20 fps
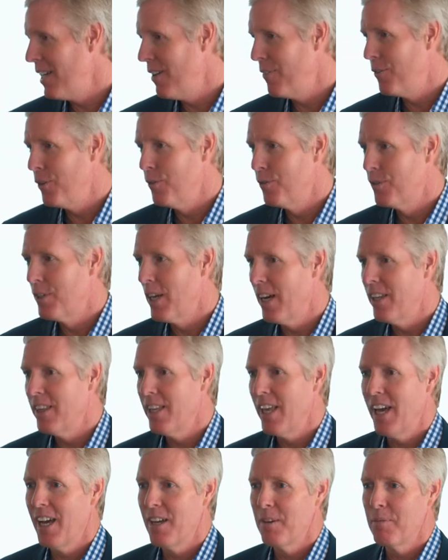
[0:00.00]
If you've done
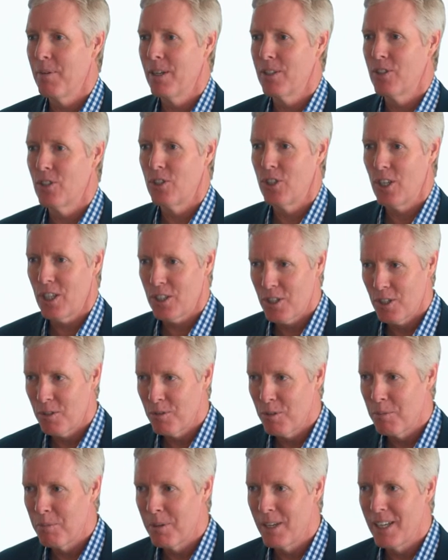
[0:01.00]
that, my suggestion
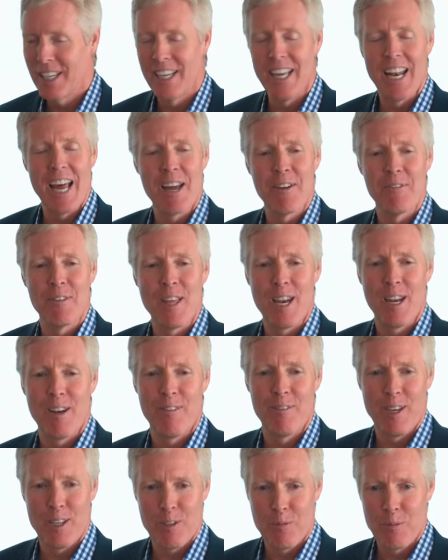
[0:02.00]
would be get out of that
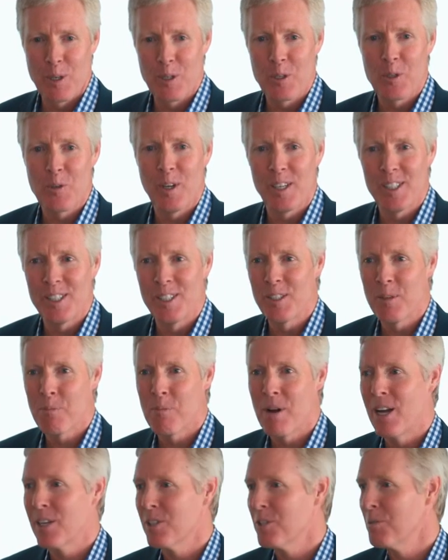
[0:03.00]
investment as quickly as
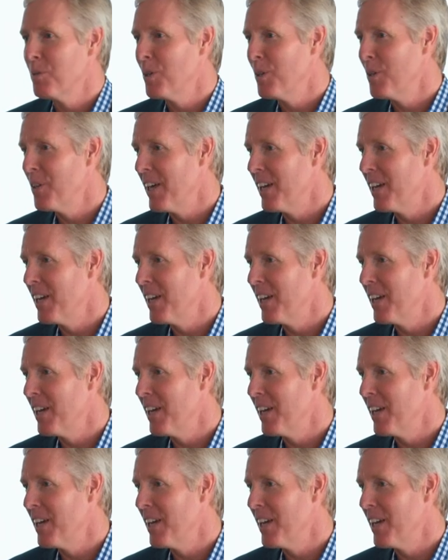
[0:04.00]
possible.